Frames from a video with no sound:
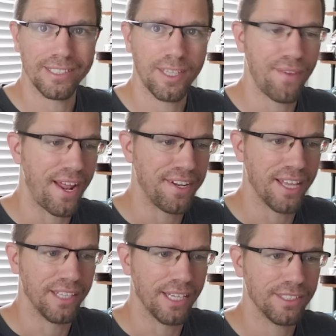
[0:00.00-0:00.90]
7 out of
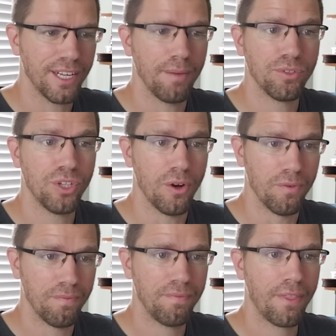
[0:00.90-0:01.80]
10 last time. So,
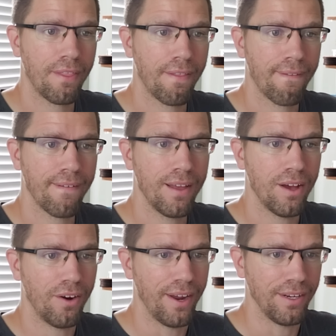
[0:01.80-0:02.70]

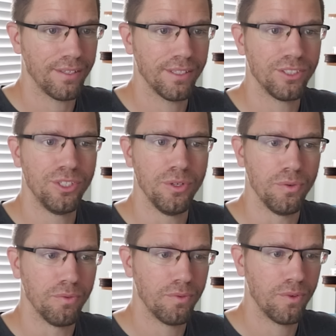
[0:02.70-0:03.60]
all right, let's do